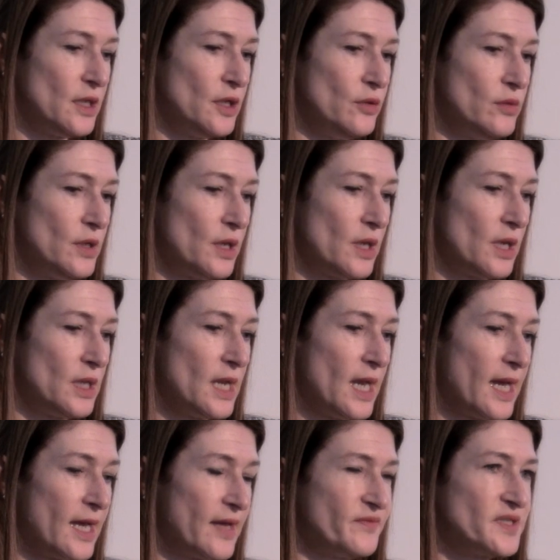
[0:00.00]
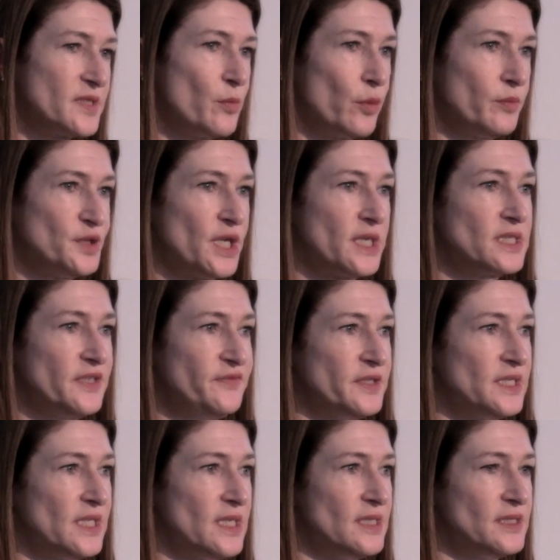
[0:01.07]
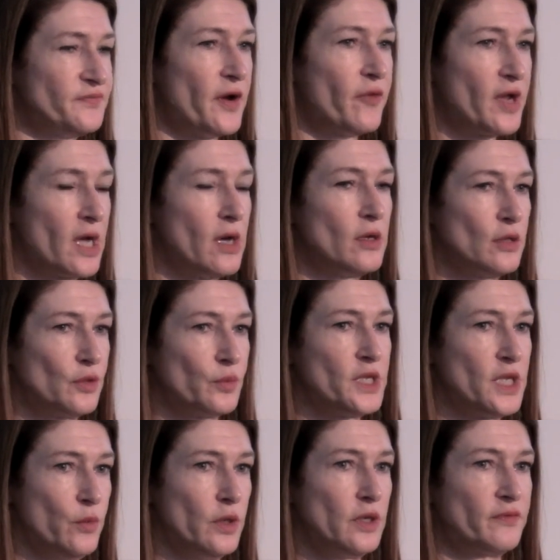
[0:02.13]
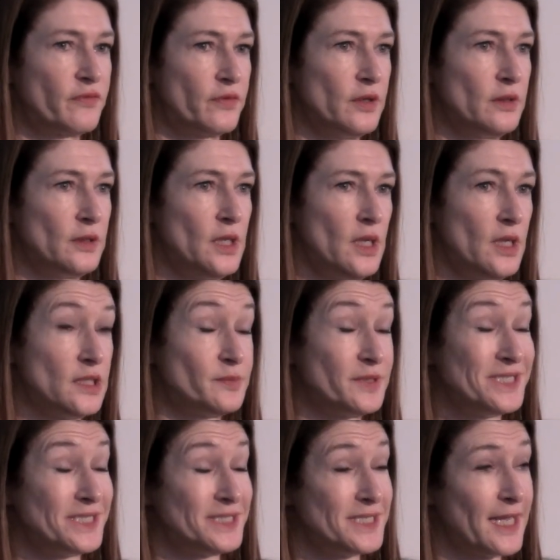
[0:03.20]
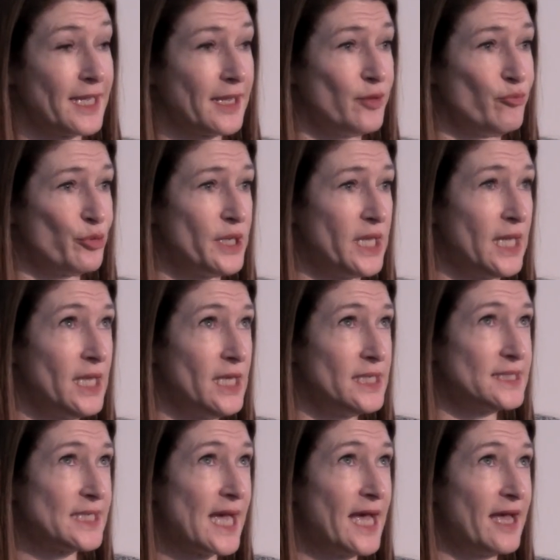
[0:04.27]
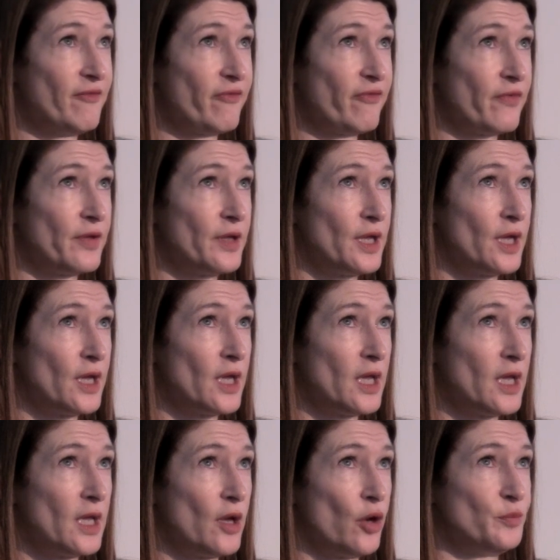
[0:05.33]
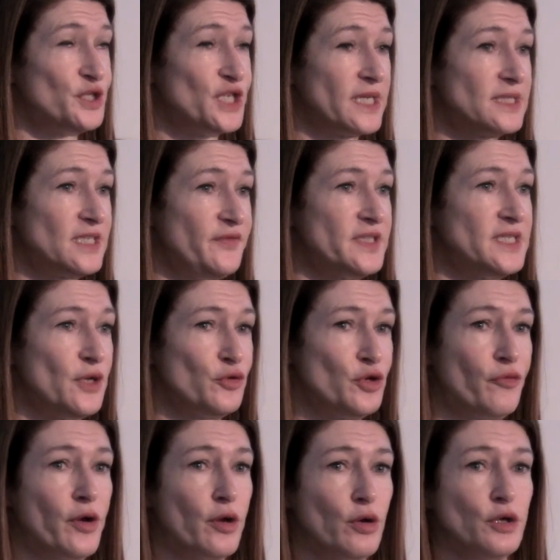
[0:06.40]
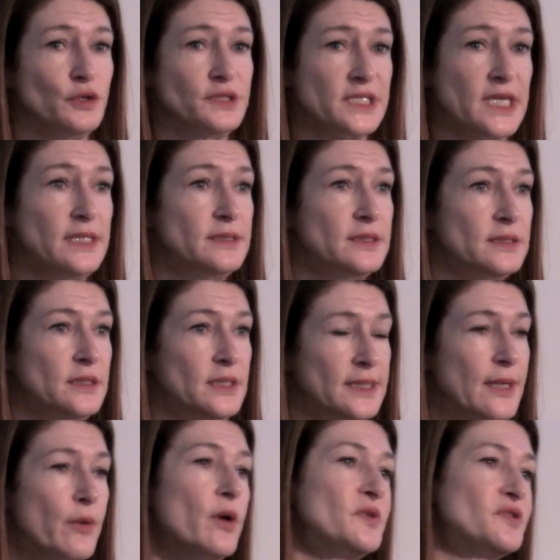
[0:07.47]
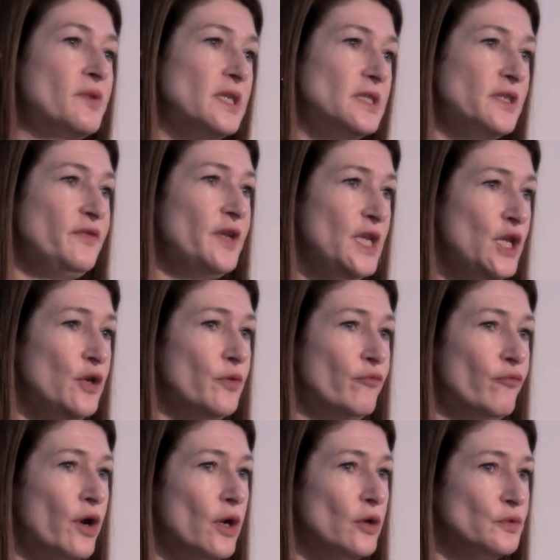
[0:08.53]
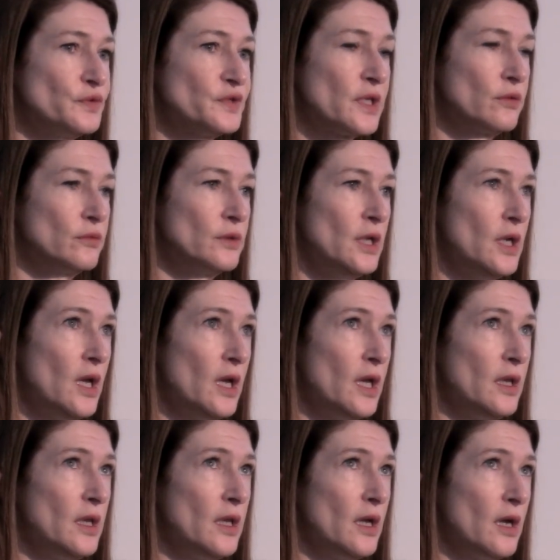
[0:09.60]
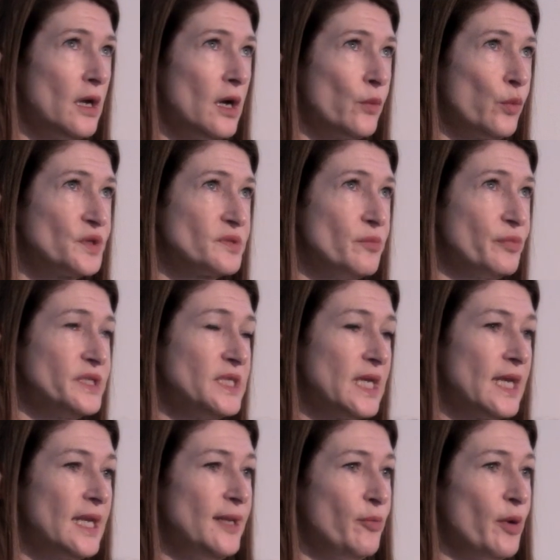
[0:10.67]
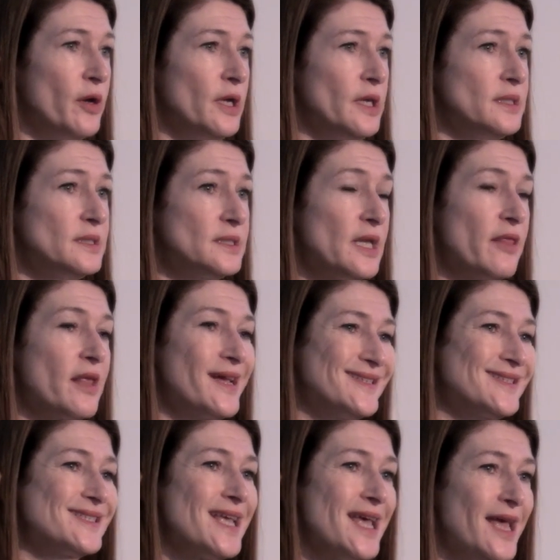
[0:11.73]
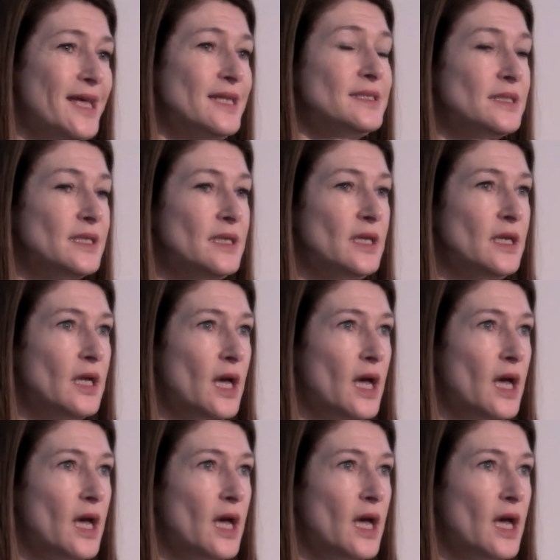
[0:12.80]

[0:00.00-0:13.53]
that you can have some objectivity. It's very hard when you work for, especially a tech company, to have objectivity on your own content. Now, I was relatively new in role, so I wasn't particularly biased. That said,